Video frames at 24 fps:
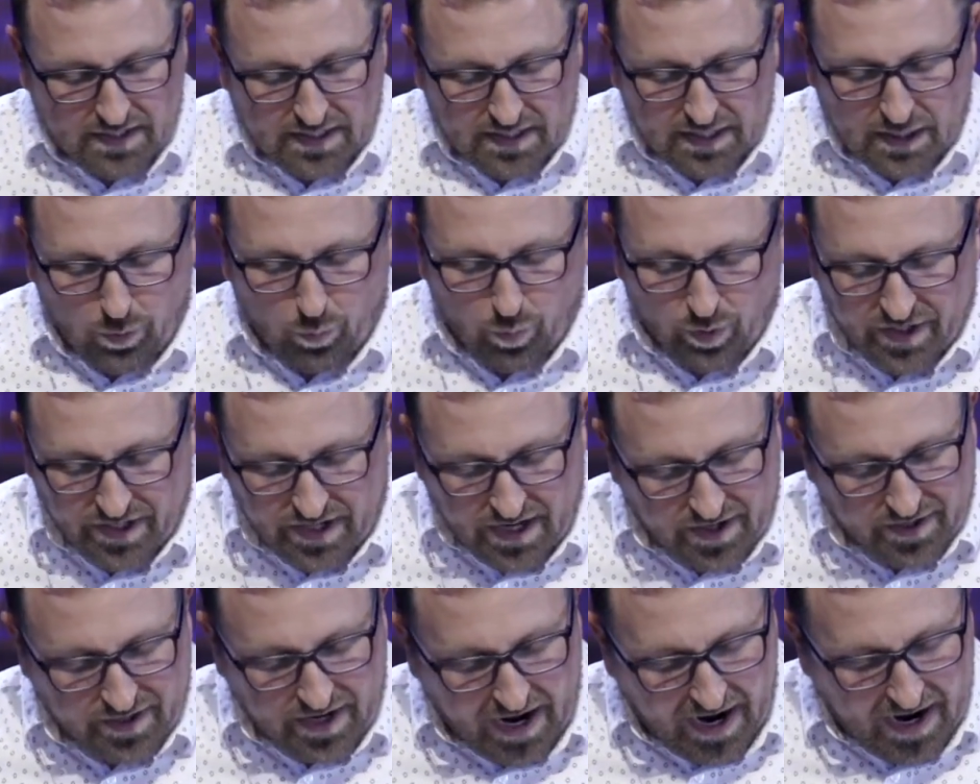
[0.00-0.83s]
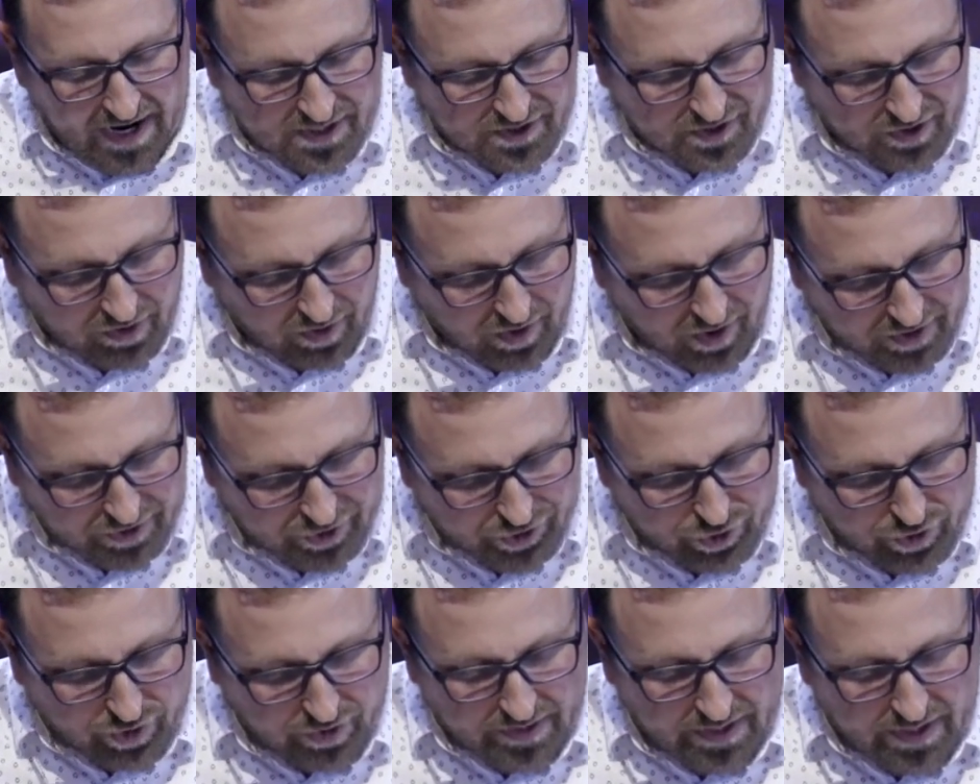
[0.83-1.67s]
He went down to Ashkelon,
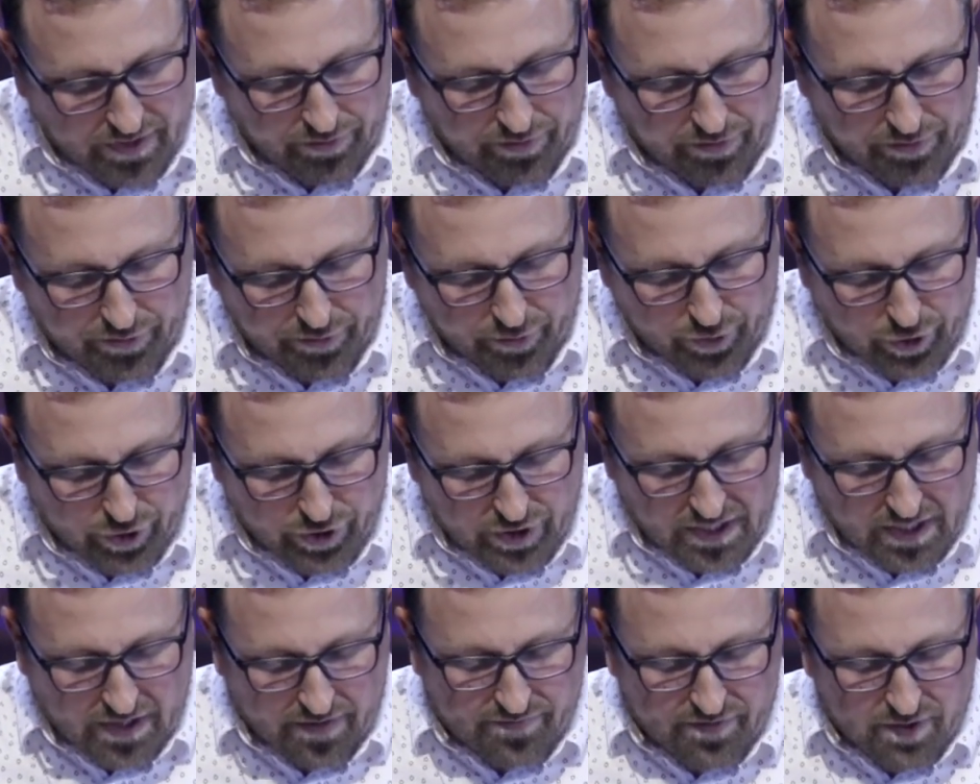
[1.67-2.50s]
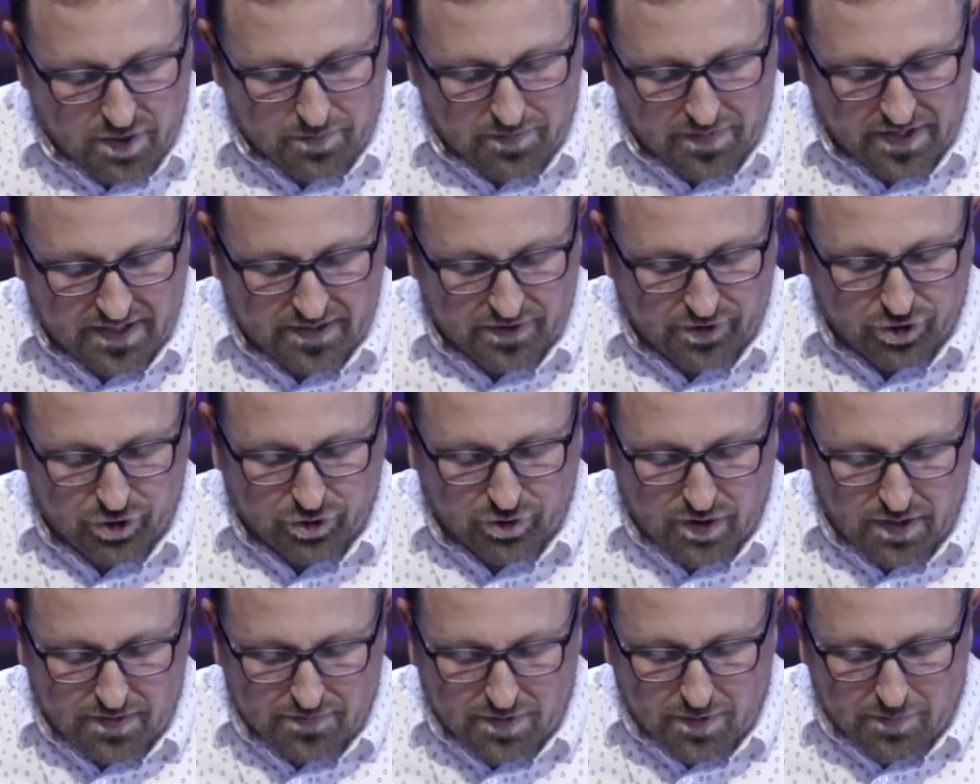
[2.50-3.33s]
struck down 30 of their men,
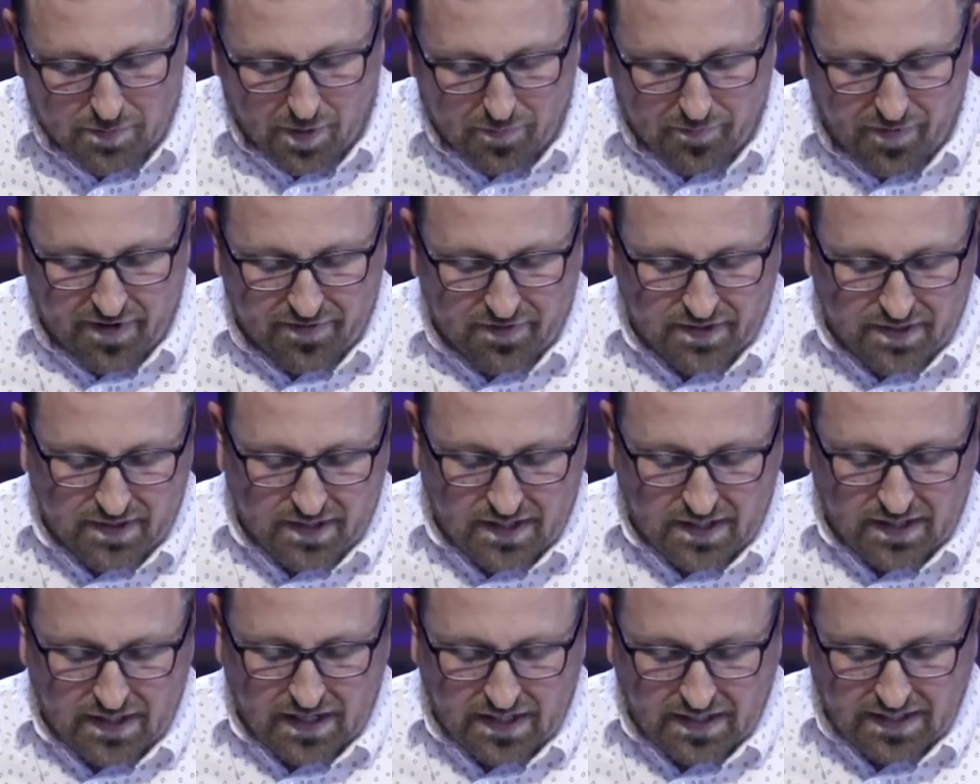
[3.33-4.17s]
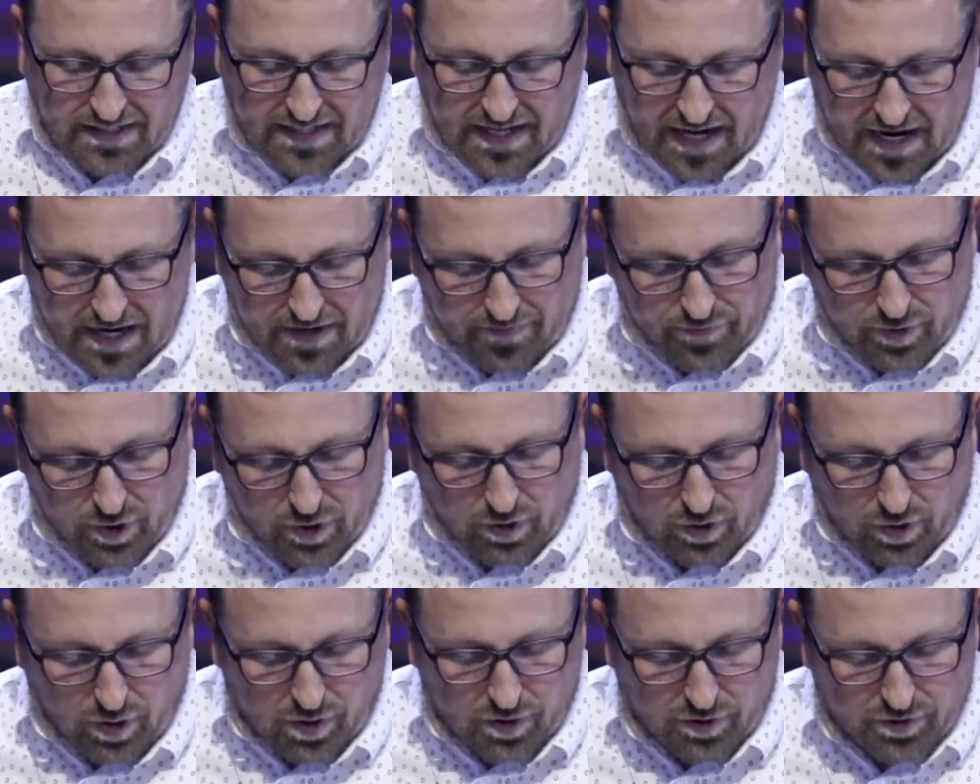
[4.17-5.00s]
stripped them of everything, and gave their
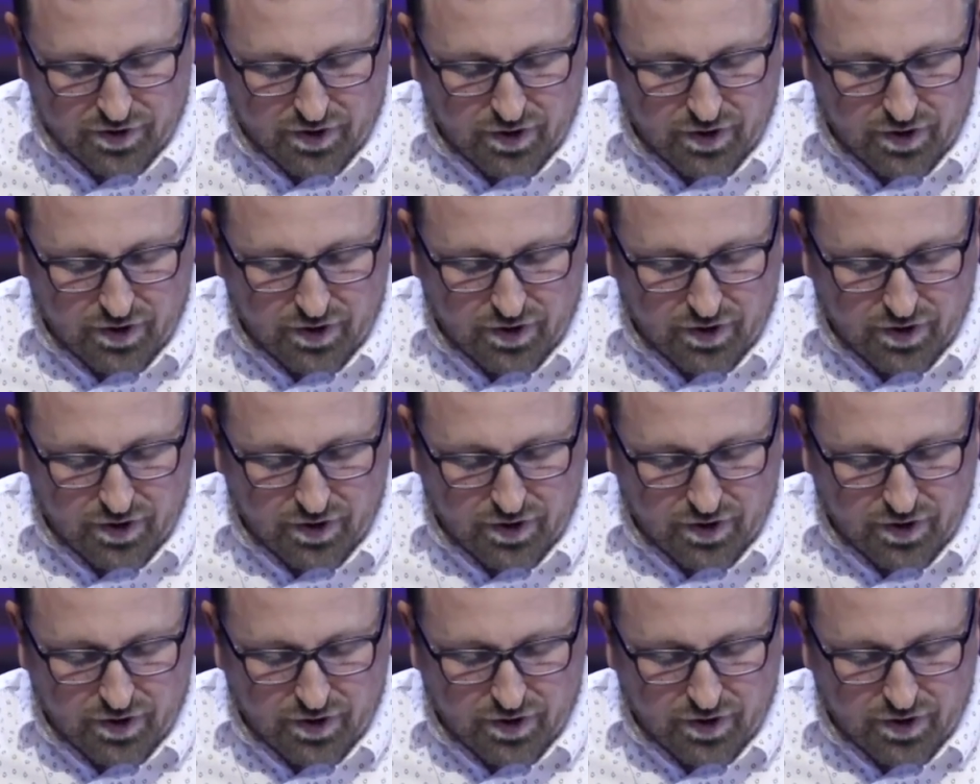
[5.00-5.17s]
clothes to